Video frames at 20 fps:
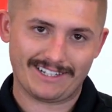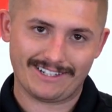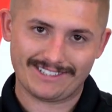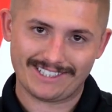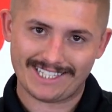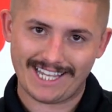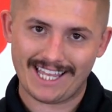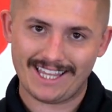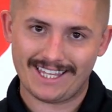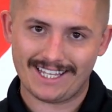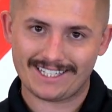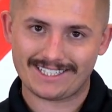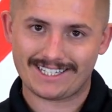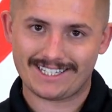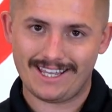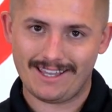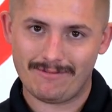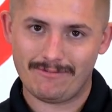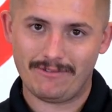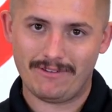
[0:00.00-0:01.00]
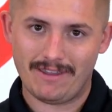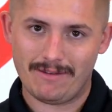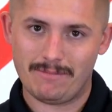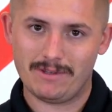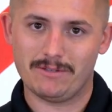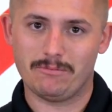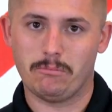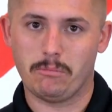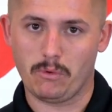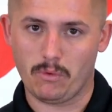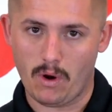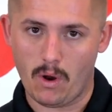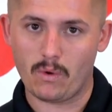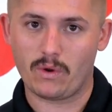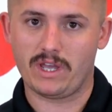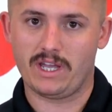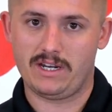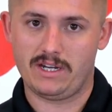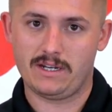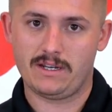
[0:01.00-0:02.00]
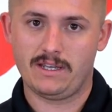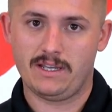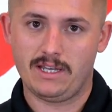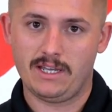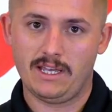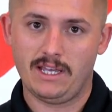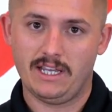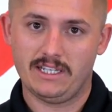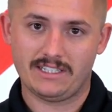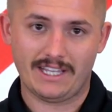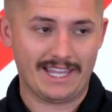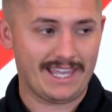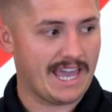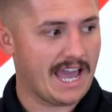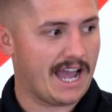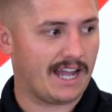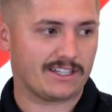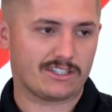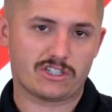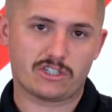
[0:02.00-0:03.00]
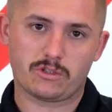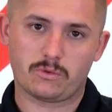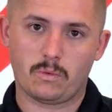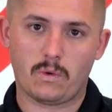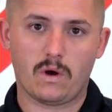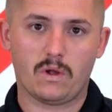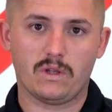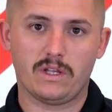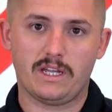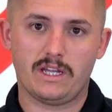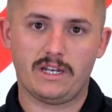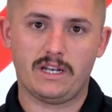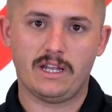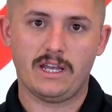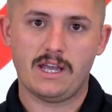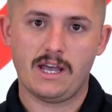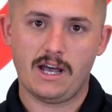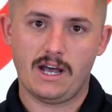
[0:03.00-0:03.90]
Now say this tib fib is broken. Say, yeah, it's swollen.